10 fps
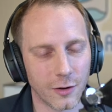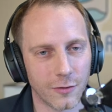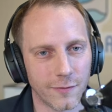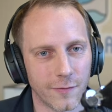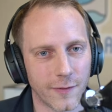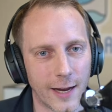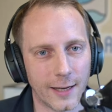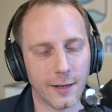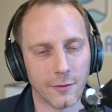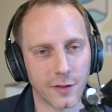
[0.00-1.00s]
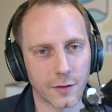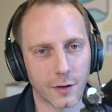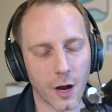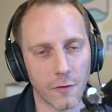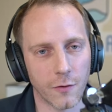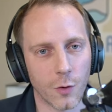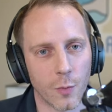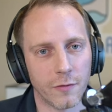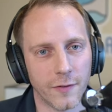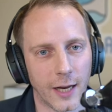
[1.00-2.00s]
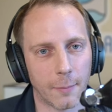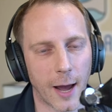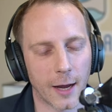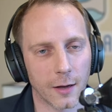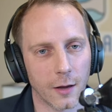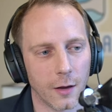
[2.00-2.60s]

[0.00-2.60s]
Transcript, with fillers: failure is a, a form of feedback.